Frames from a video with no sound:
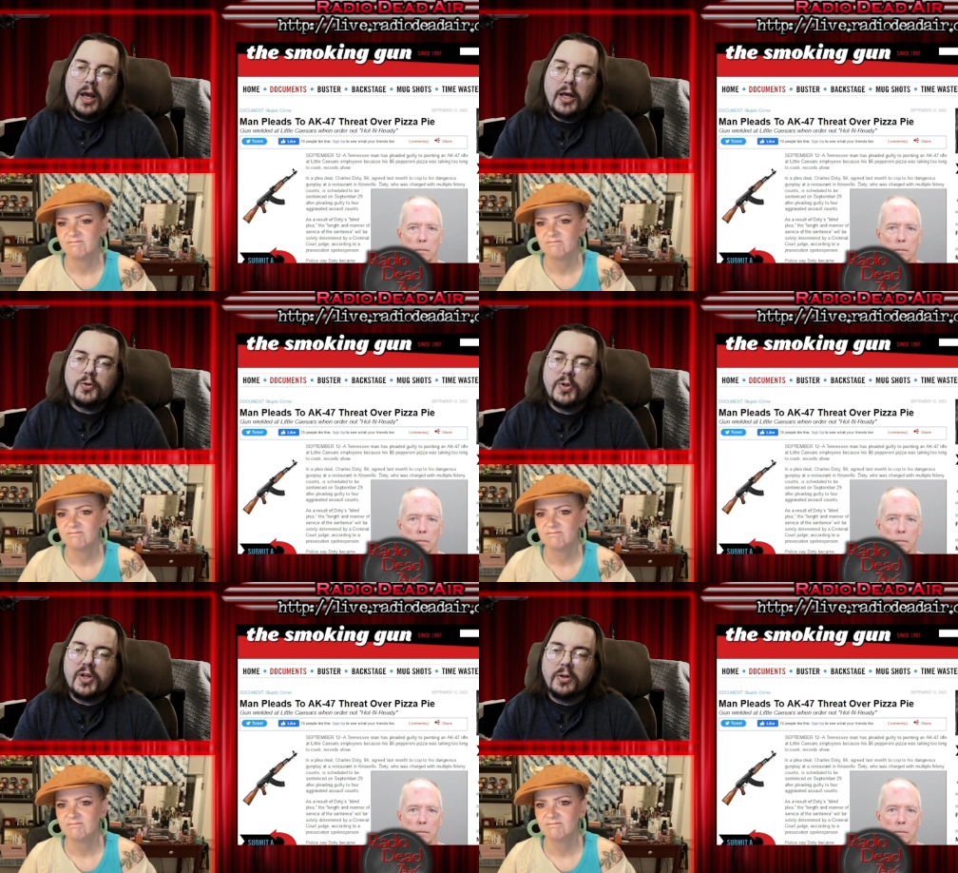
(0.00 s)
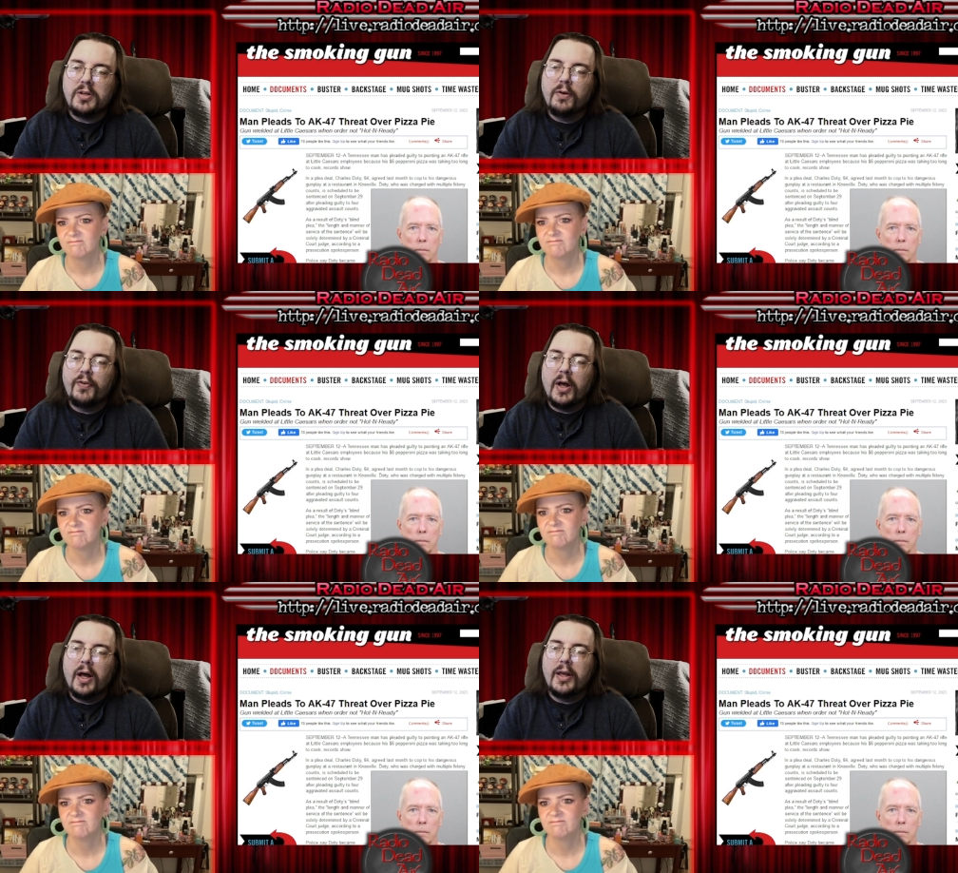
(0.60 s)
Speaker 1: As a result of
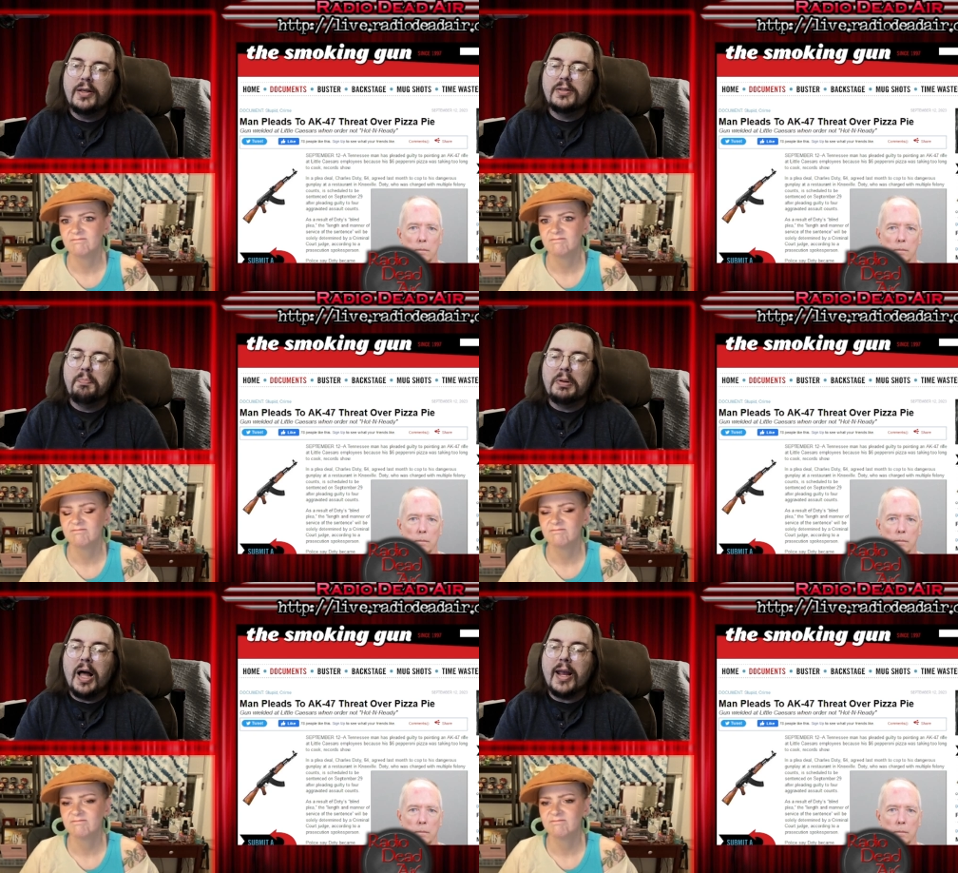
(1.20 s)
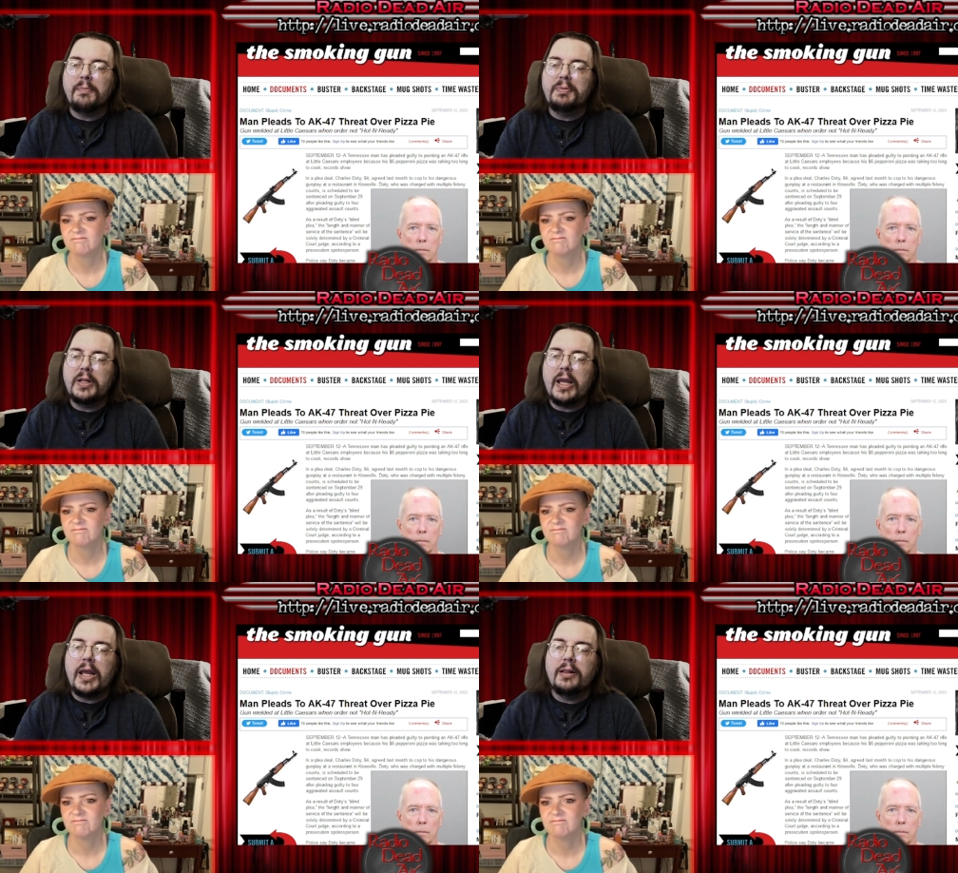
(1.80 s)
uh, his blind
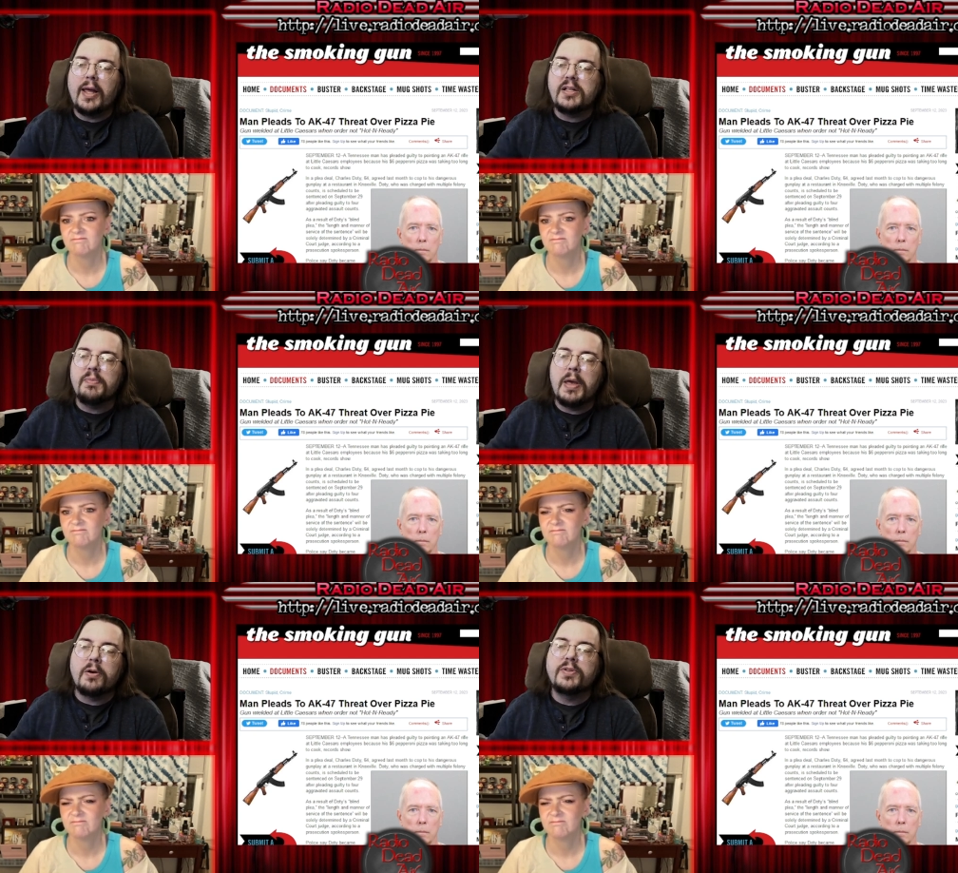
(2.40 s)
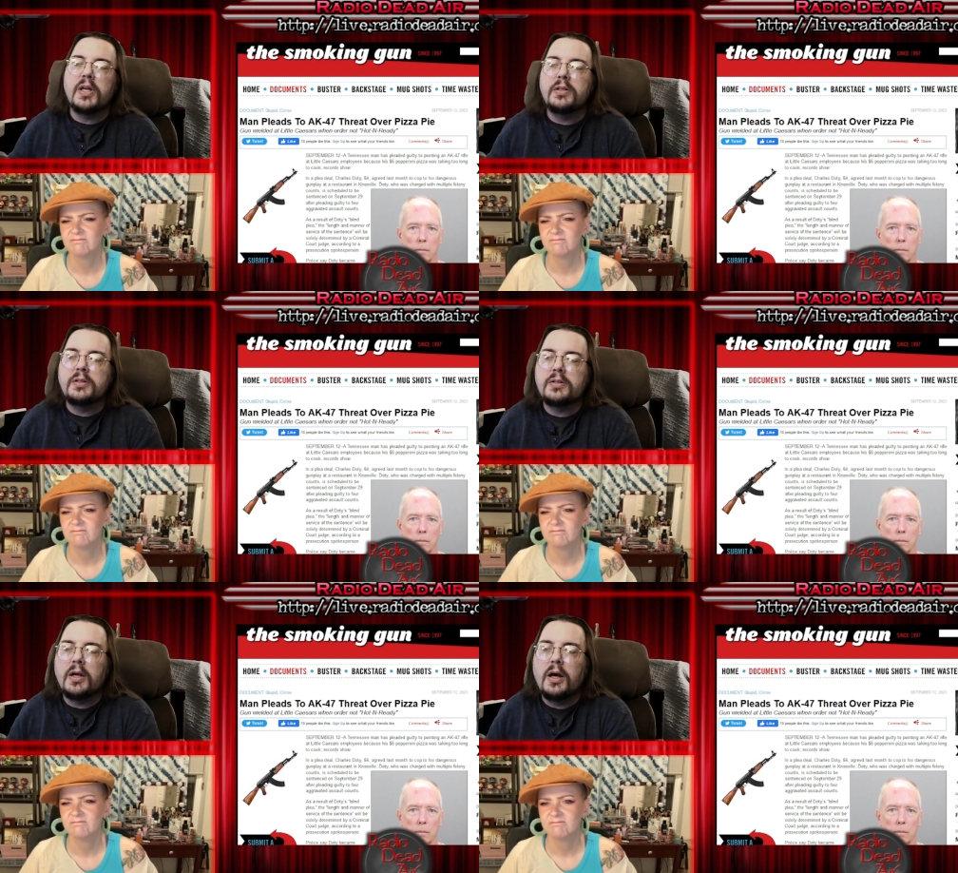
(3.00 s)
plea, length of manner
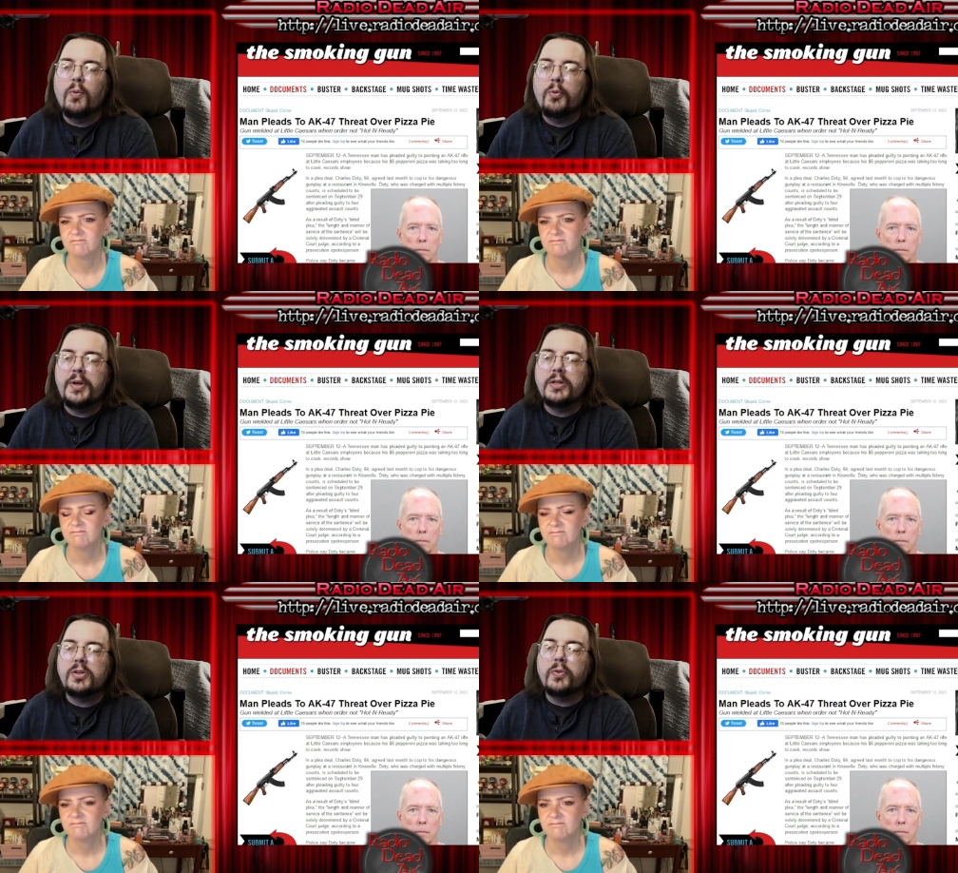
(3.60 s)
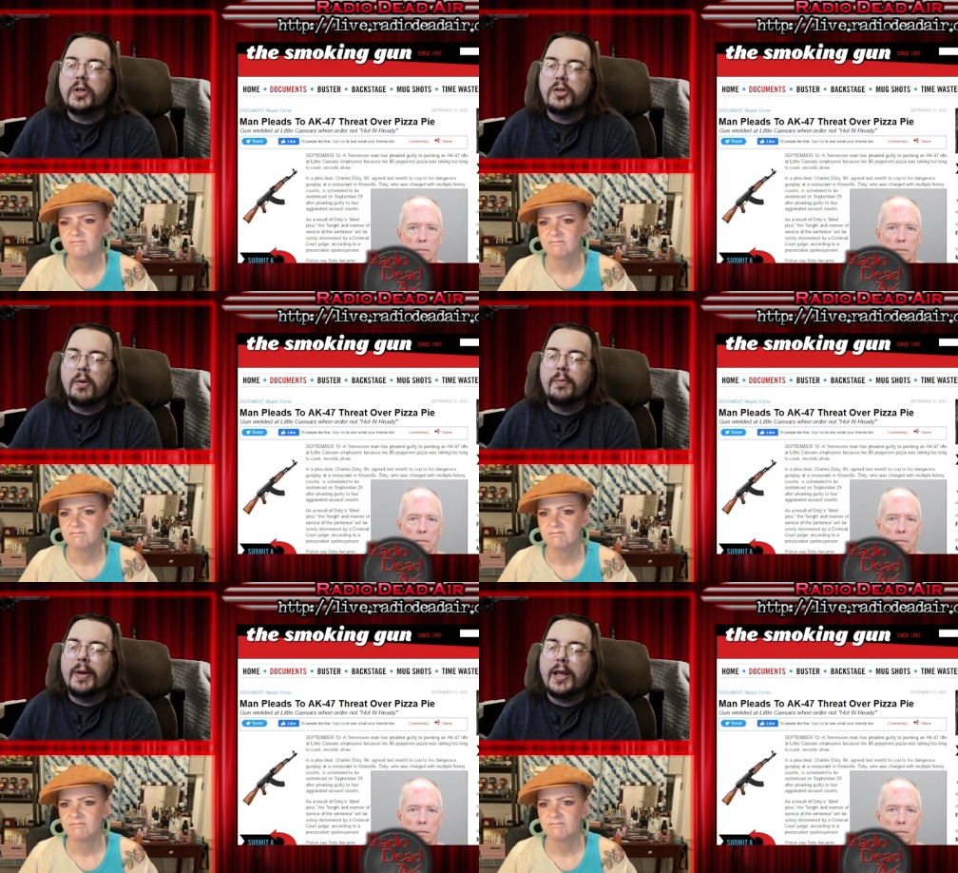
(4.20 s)
sentence uh, will be solely
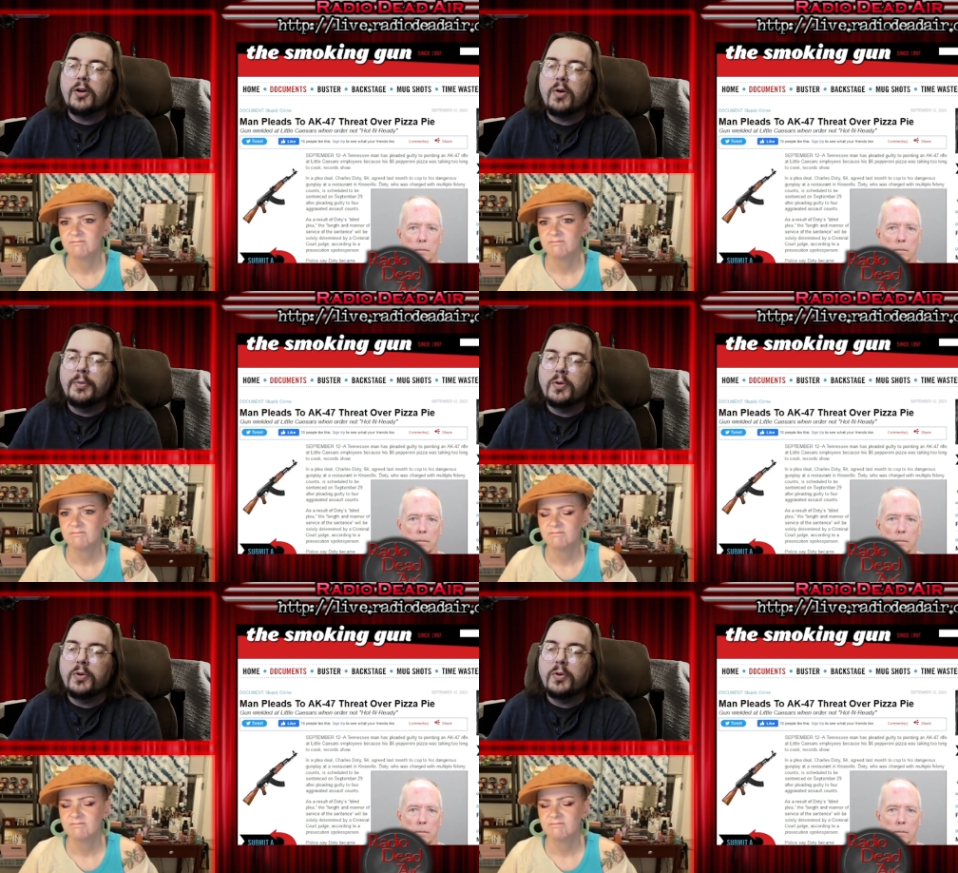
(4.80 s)
determined by a criminal